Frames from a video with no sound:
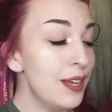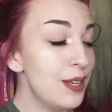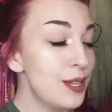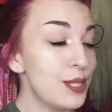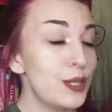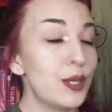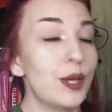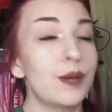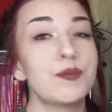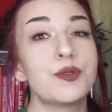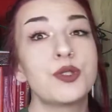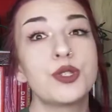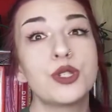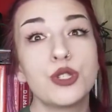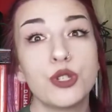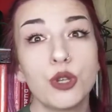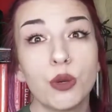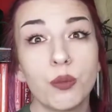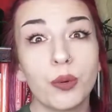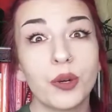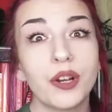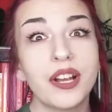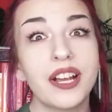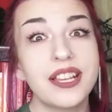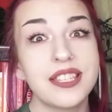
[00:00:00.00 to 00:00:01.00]
So I'm
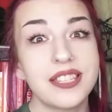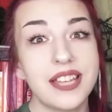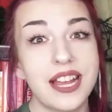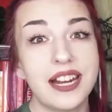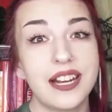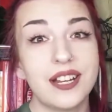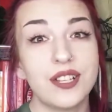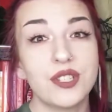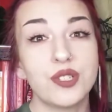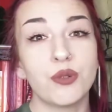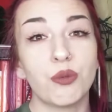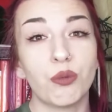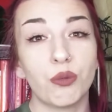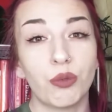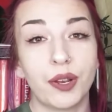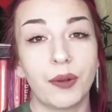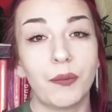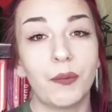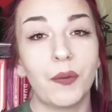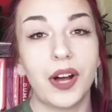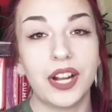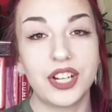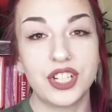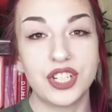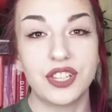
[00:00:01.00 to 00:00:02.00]
super excited to
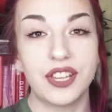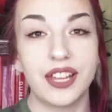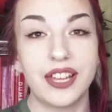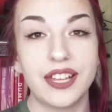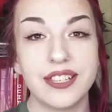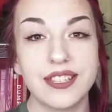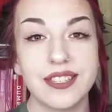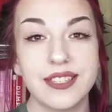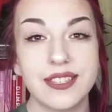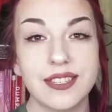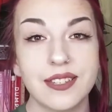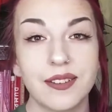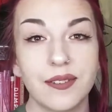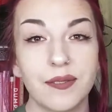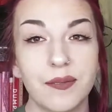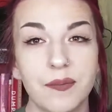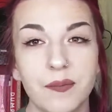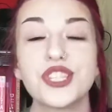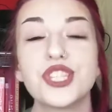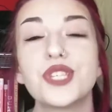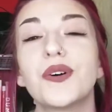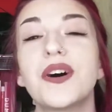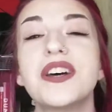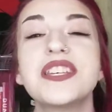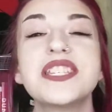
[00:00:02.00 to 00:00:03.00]
rewatch this.
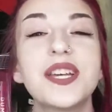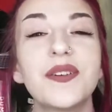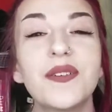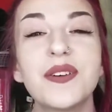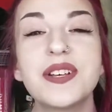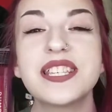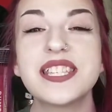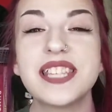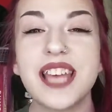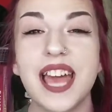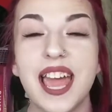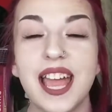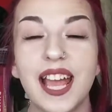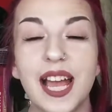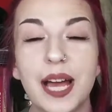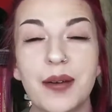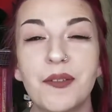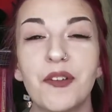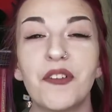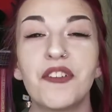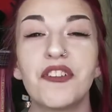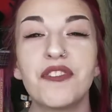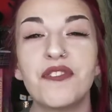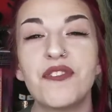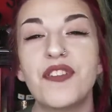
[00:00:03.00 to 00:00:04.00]
So as I was saying
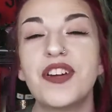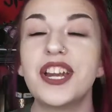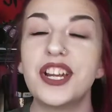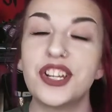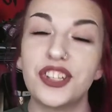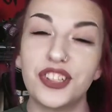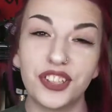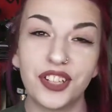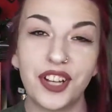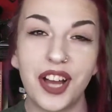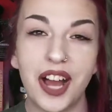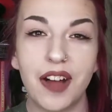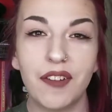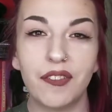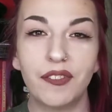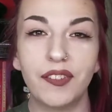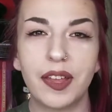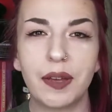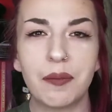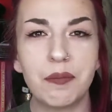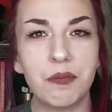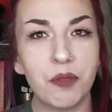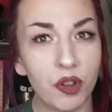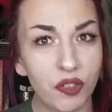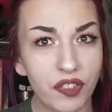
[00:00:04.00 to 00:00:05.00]
about finishing off
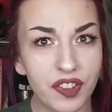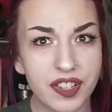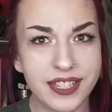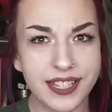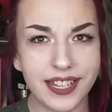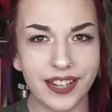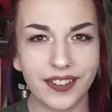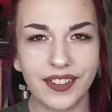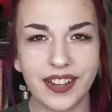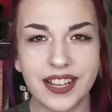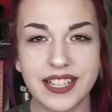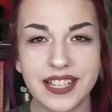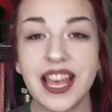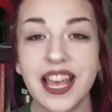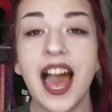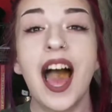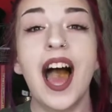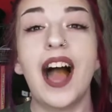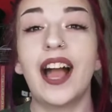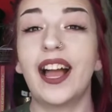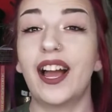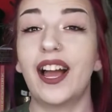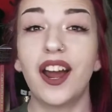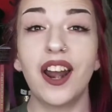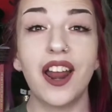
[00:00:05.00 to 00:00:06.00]
like movie series,
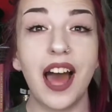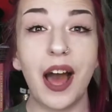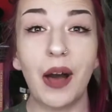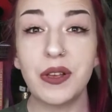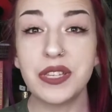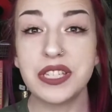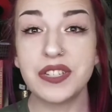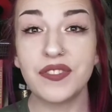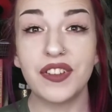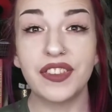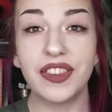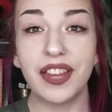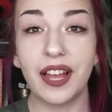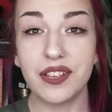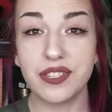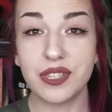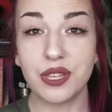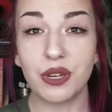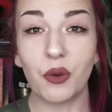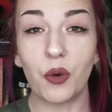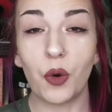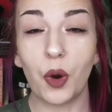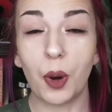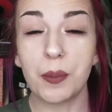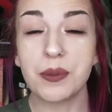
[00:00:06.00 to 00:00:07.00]
I got House of a
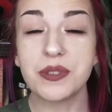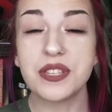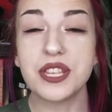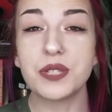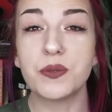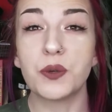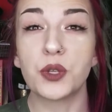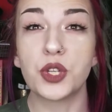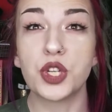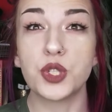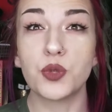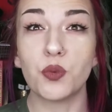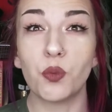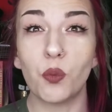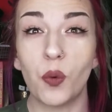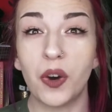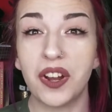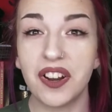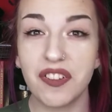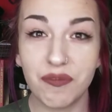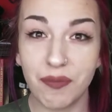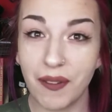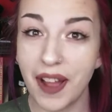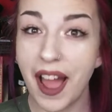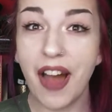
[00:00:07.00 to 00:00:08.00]
Thousand Corpses, which is
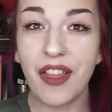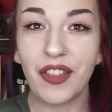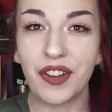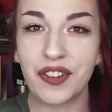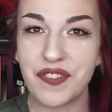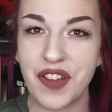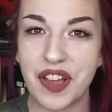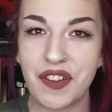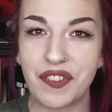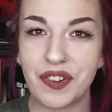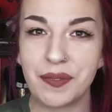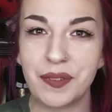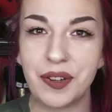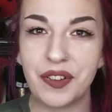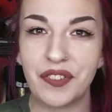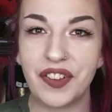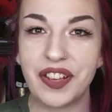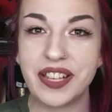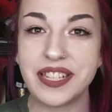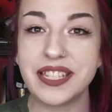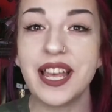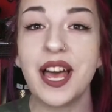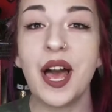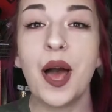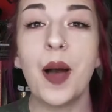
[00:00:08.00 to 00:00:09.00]
one of my other favorite
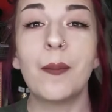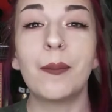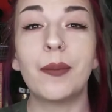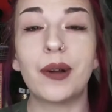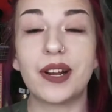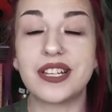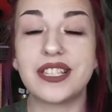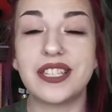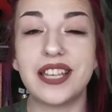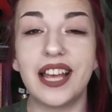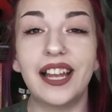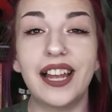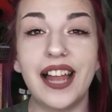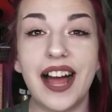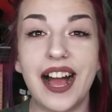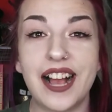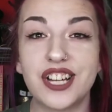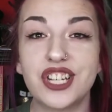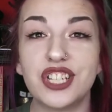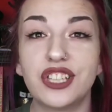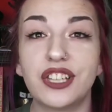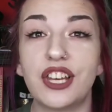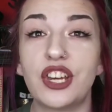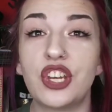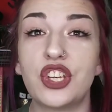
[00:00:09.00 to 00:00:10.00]
movies. Marcel
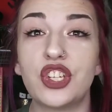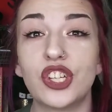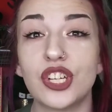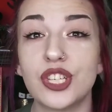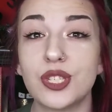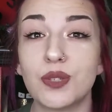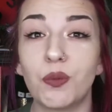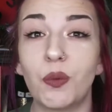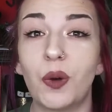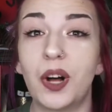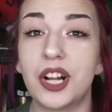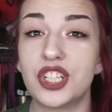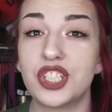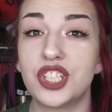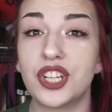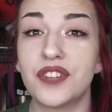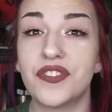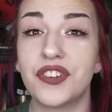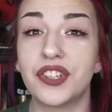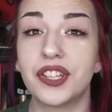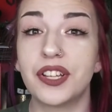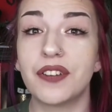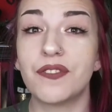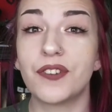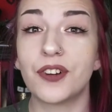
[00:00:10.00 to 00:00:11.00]
actually just watched
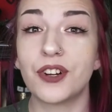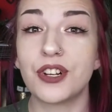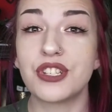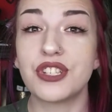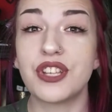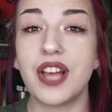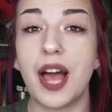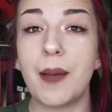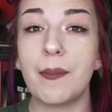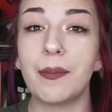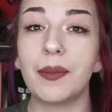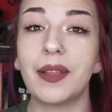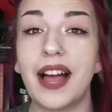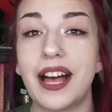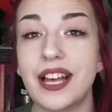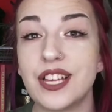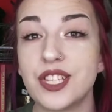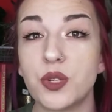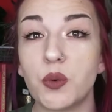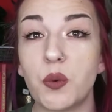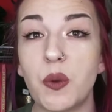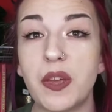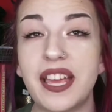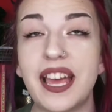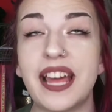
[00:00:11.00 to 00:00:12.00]
it for the first time
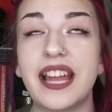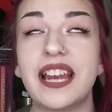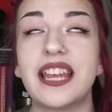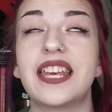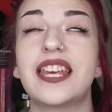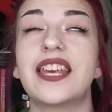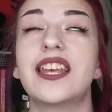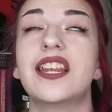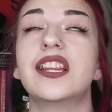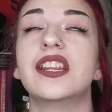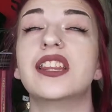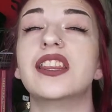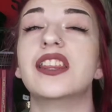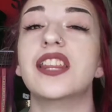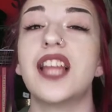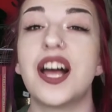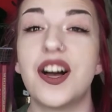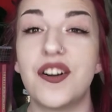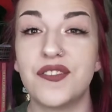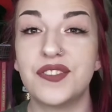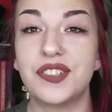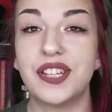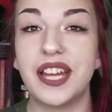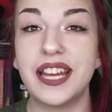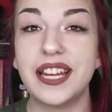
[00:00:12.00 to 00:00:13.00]
last week and he
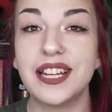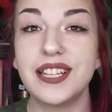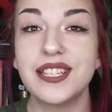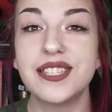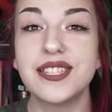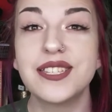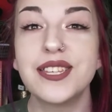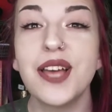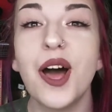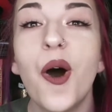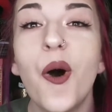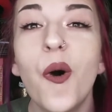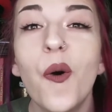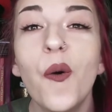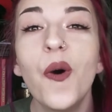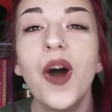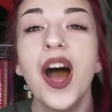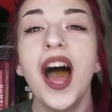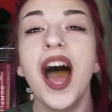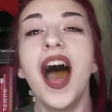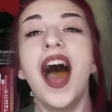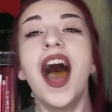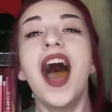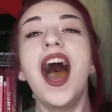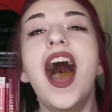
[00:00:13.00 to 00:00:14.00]
loved it.
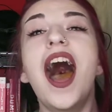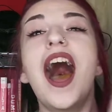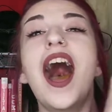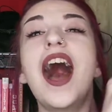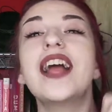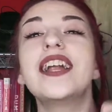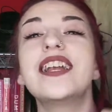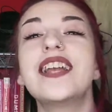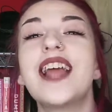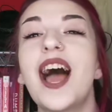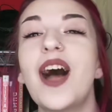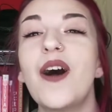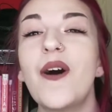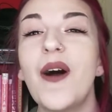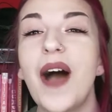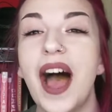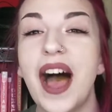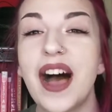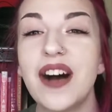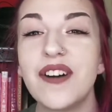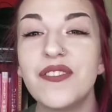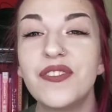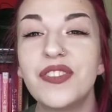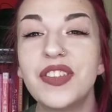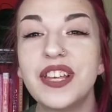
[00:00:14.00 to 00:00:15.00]
So I now
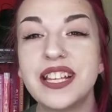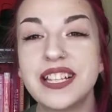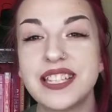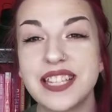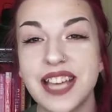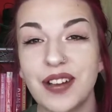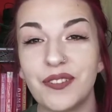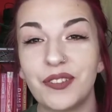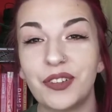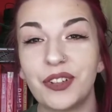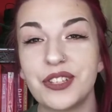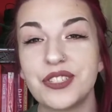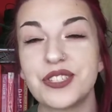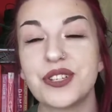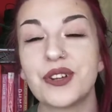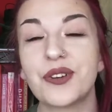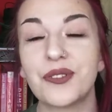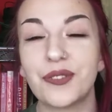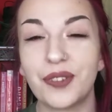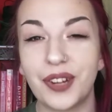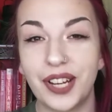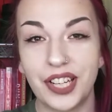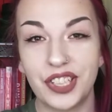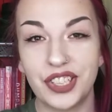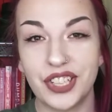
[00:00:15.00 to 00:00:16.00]
have The Devil's
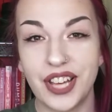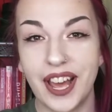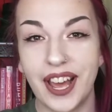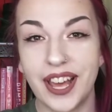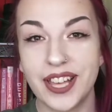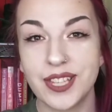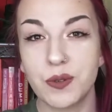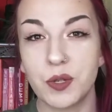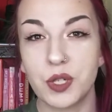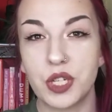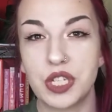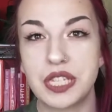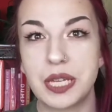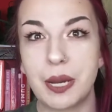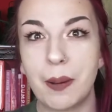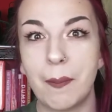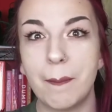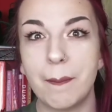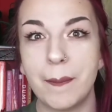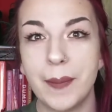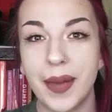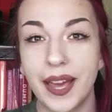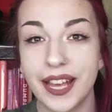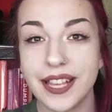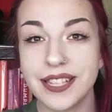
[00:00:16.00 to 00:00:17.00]
Rejects, which is an
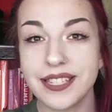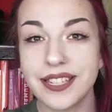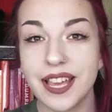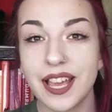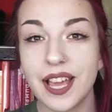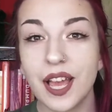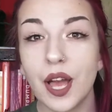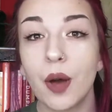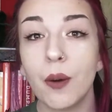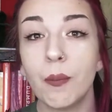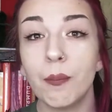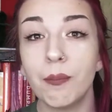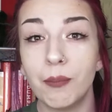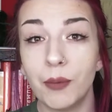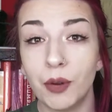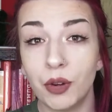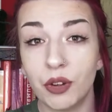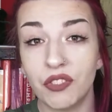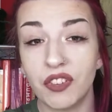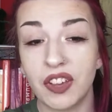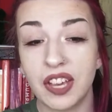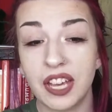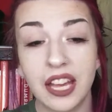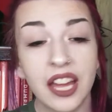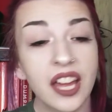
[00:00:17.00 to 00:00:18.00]
amazing
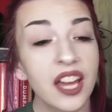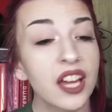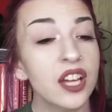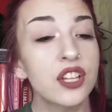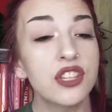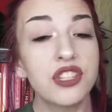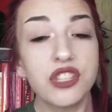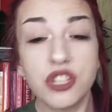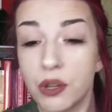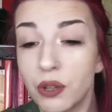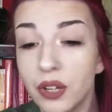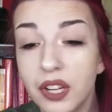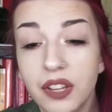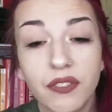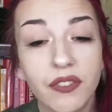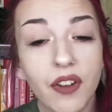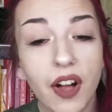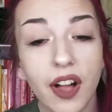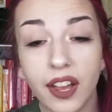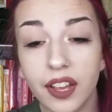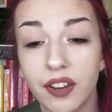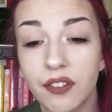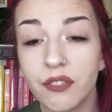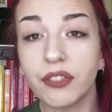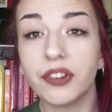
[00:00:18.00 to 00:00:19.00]
movie. Tutti
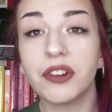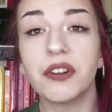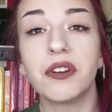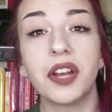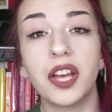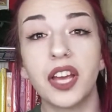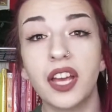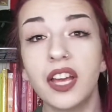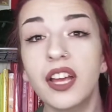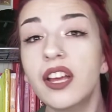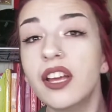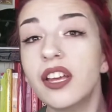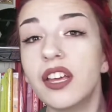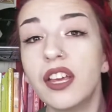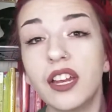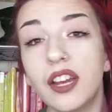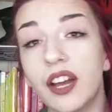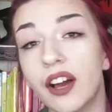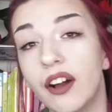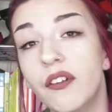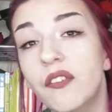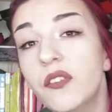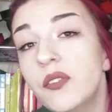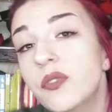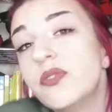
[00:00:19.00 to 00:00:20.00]
fucking frutti, you
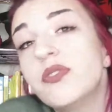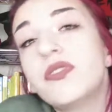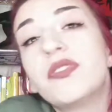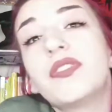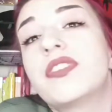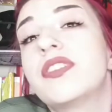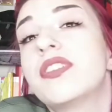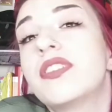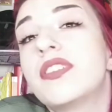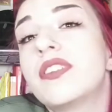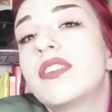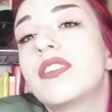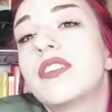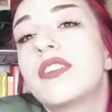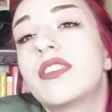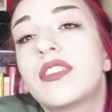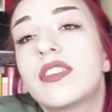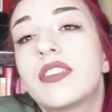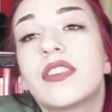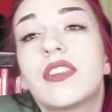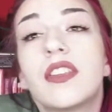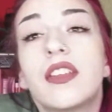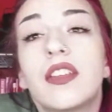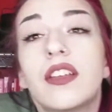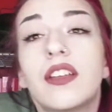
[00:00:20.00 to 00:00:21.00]
know,
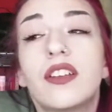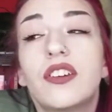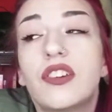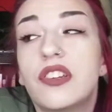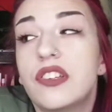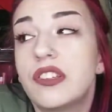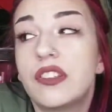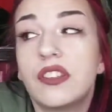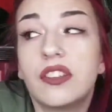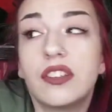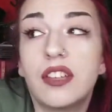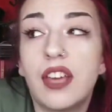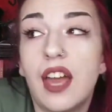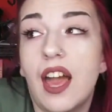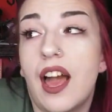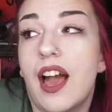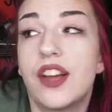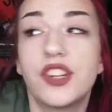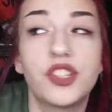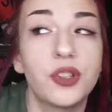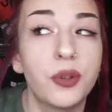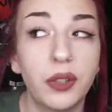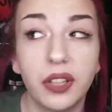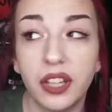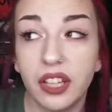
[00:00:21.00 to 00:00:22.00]
just
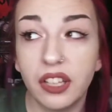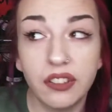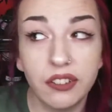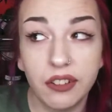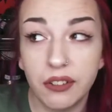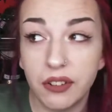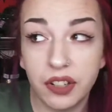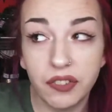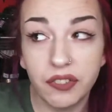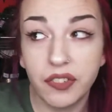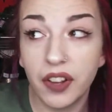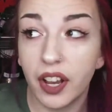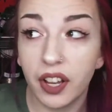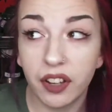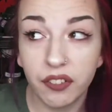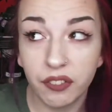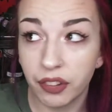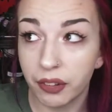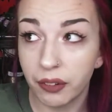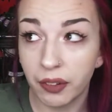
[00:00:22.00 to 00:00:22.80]
casually tutti fucking